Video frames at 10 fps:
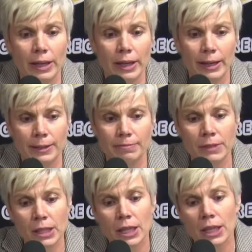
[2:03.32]
and
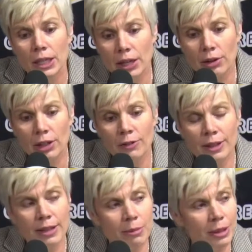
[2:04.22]

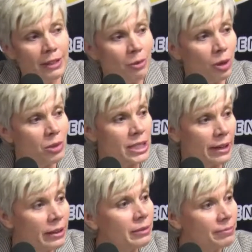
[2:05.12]
hopefully they believe in what we're
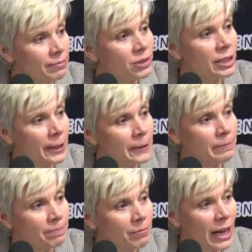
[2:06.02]
telling them.
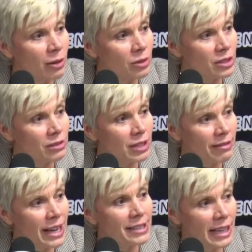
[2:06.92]
So that was
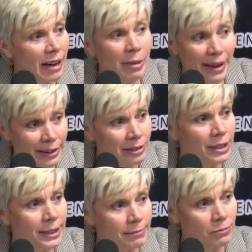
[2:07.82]
at that time out,
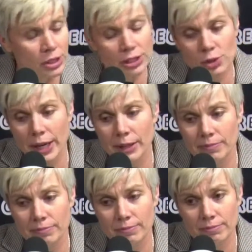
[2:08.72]
like, just try to
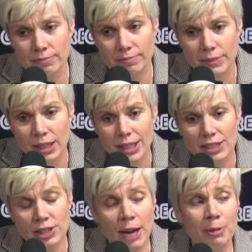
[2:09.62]

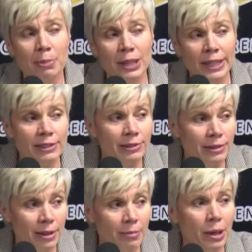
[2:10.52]
stop the
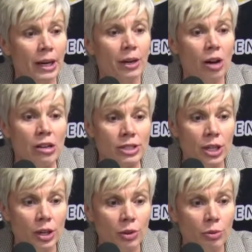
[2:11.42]
bleeding, but
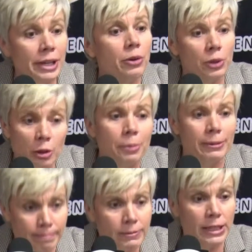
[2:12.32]
also regroup
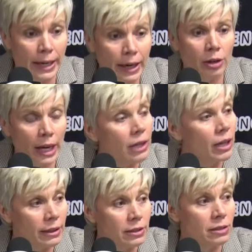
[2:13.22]
and say, okay,
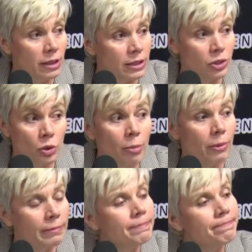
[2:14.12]
it's doable.